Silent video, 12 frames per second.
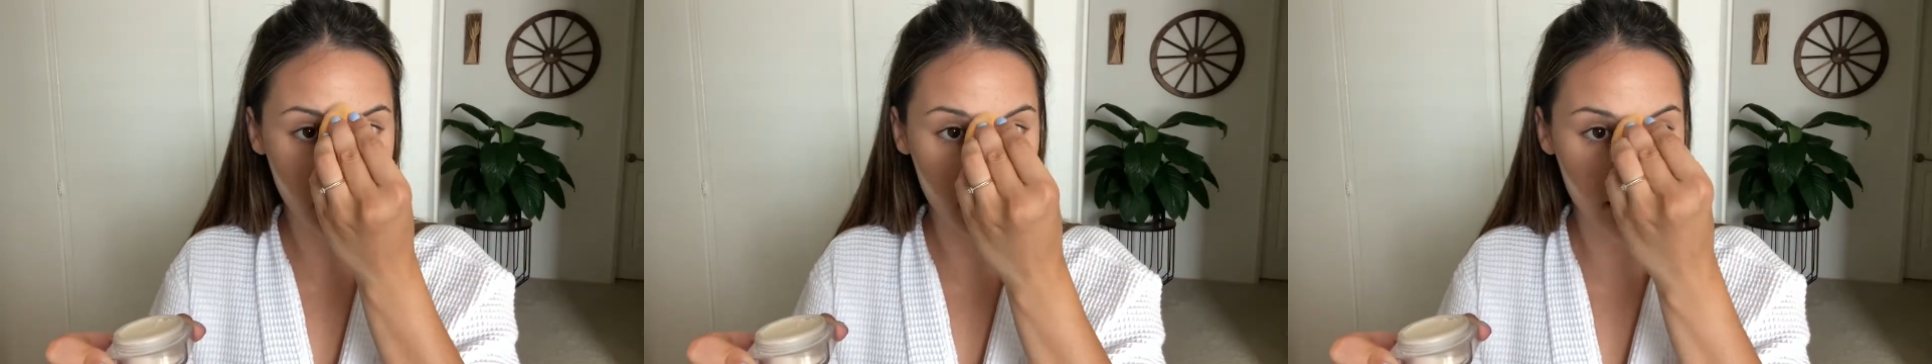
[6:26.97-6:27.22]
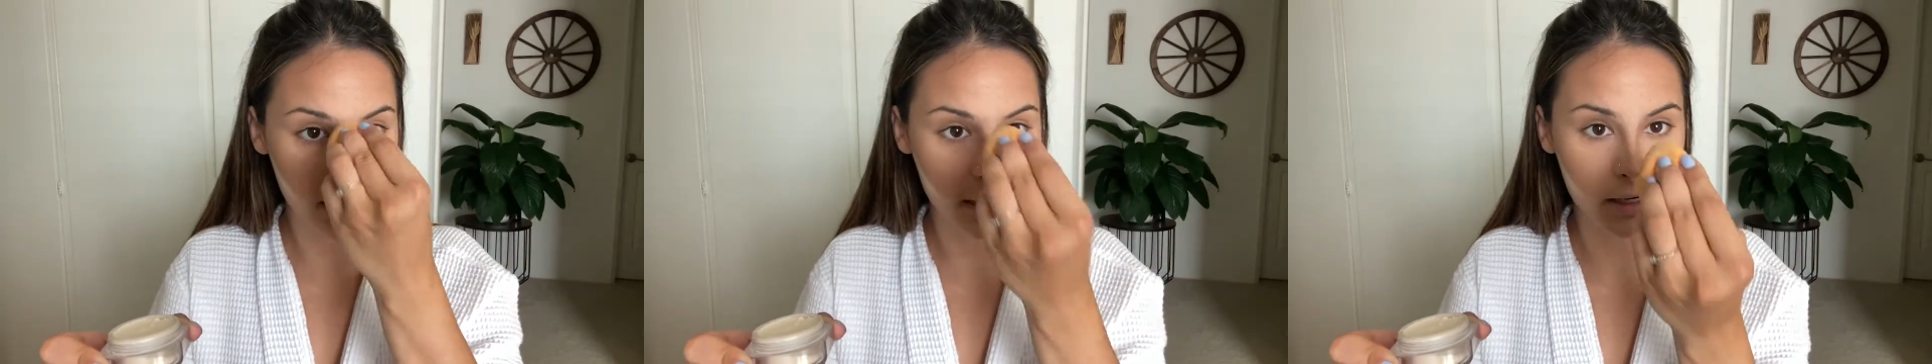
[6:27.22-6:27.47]
And
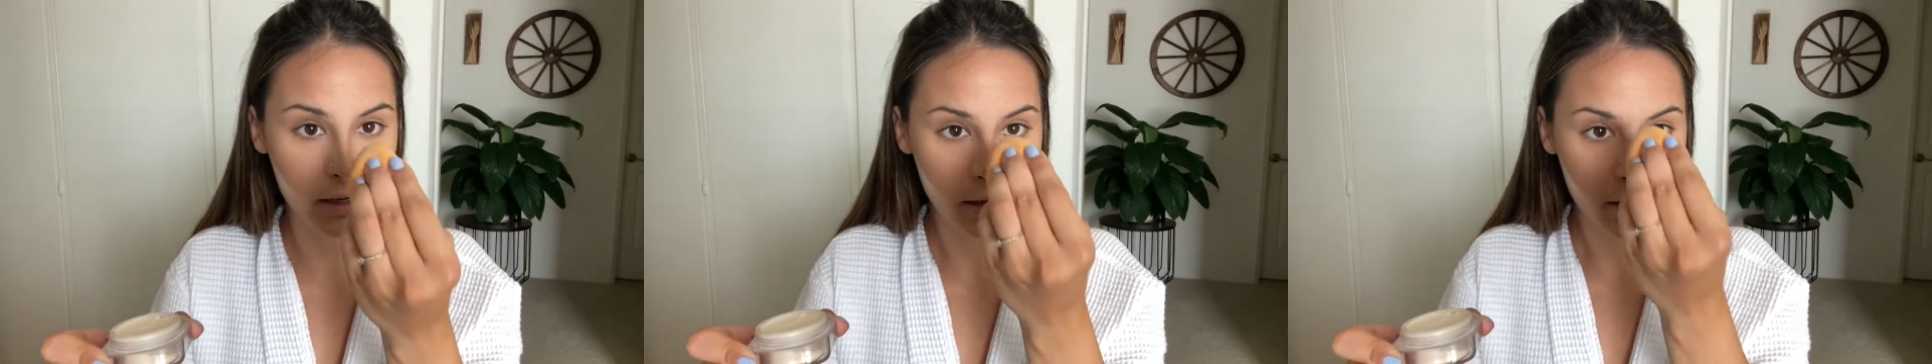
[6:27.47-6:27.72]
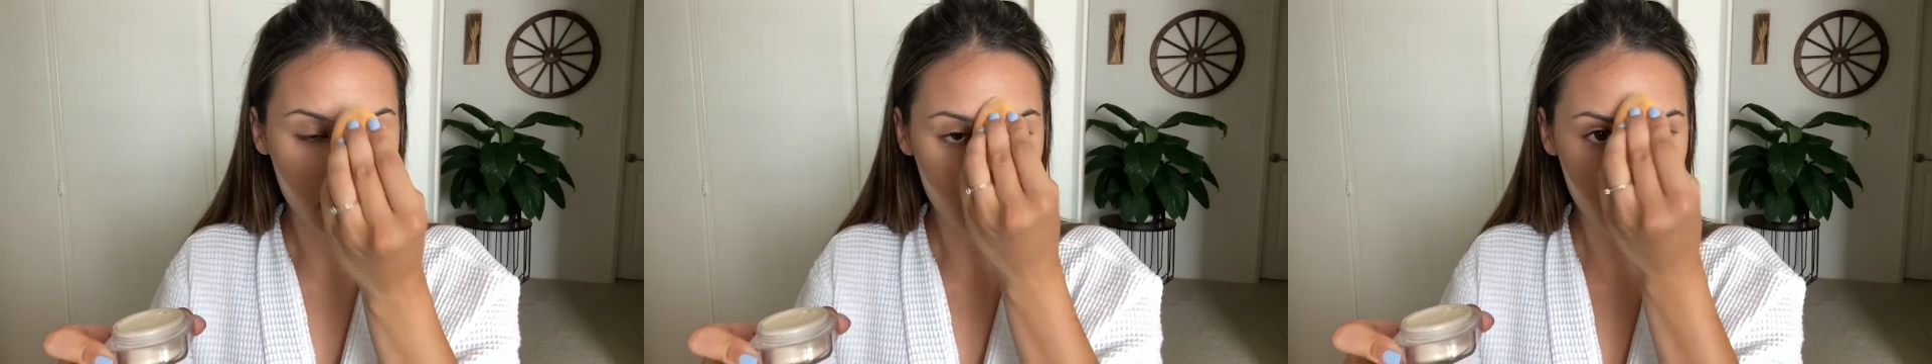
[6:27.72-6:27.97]
then
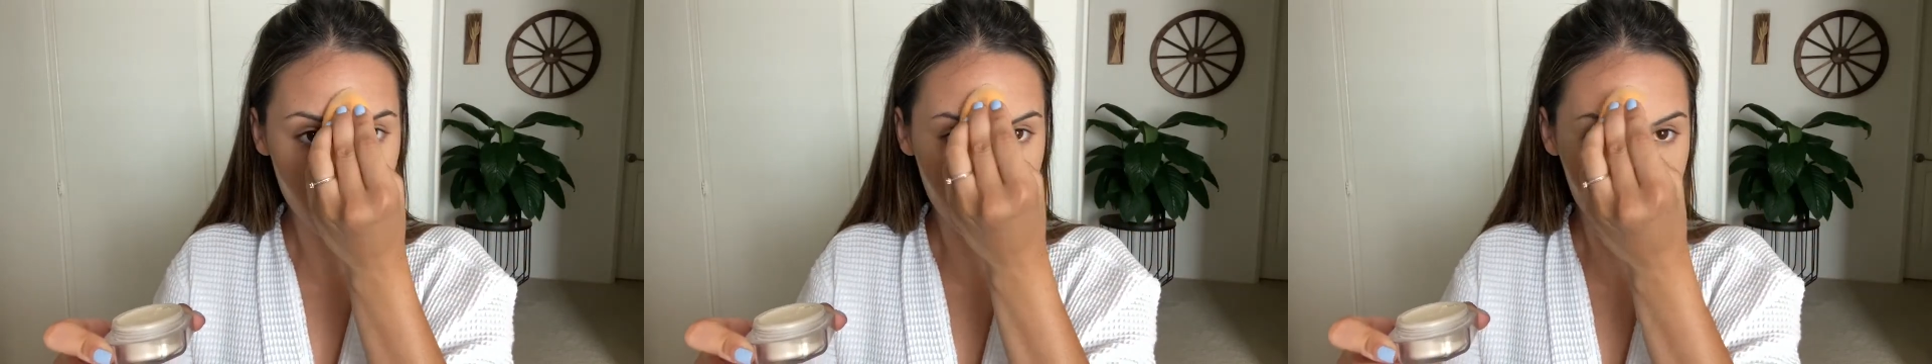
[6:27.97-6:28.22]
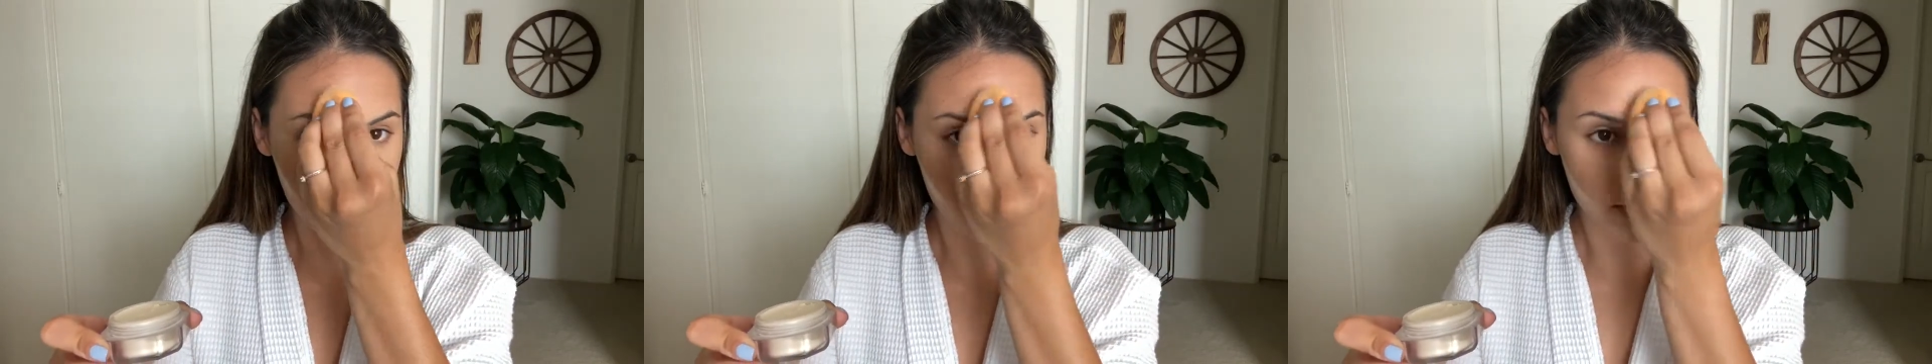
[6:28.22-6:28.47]
right
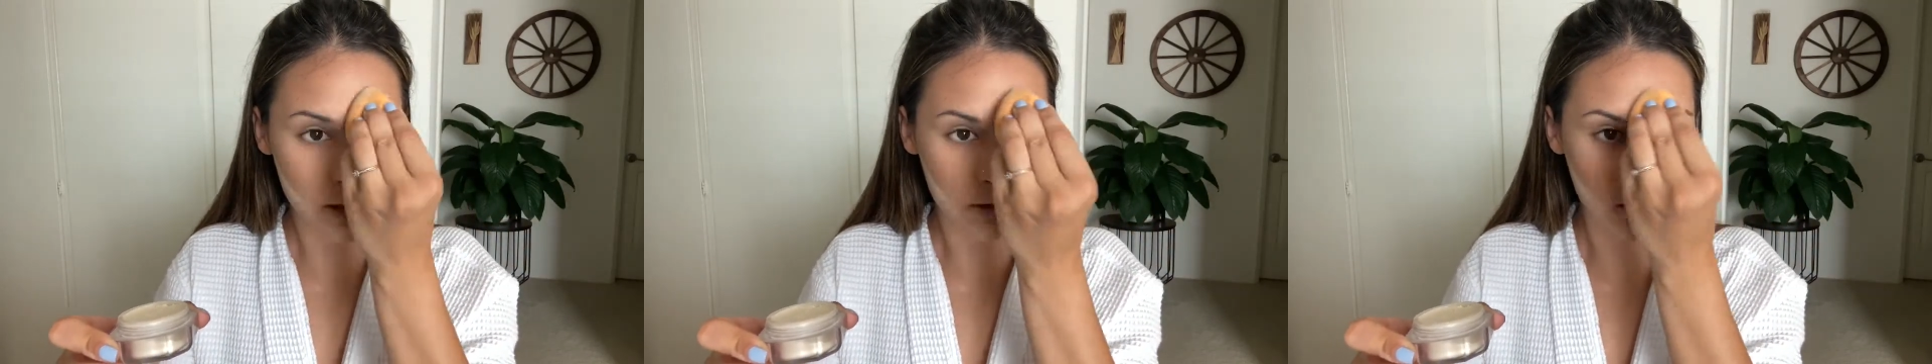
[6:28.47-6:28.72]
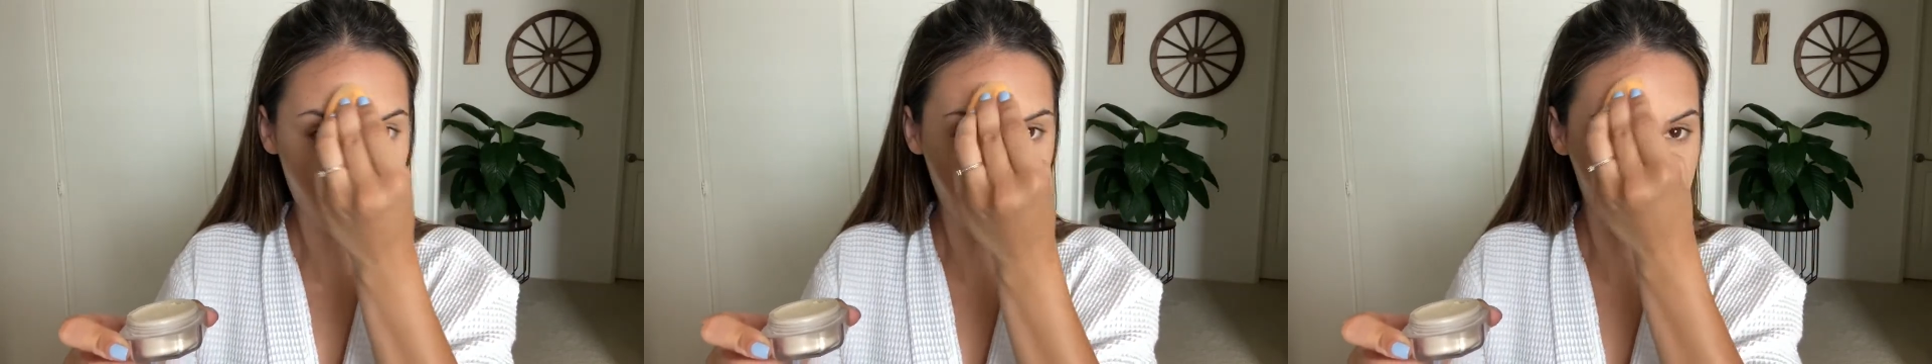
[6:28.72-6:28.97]
in the
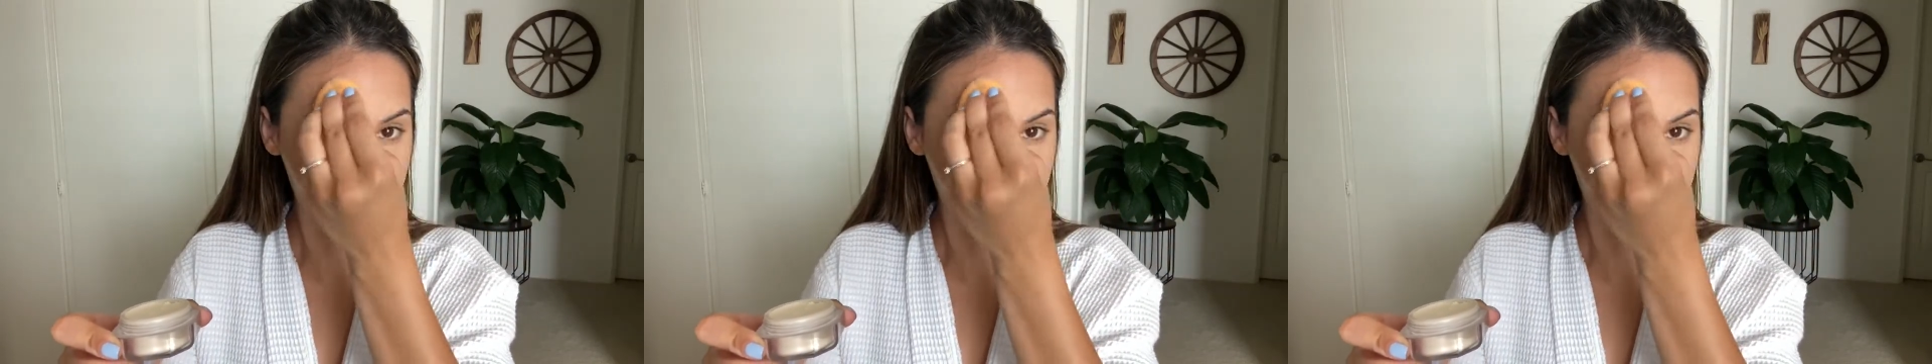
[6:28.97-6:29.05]
middle,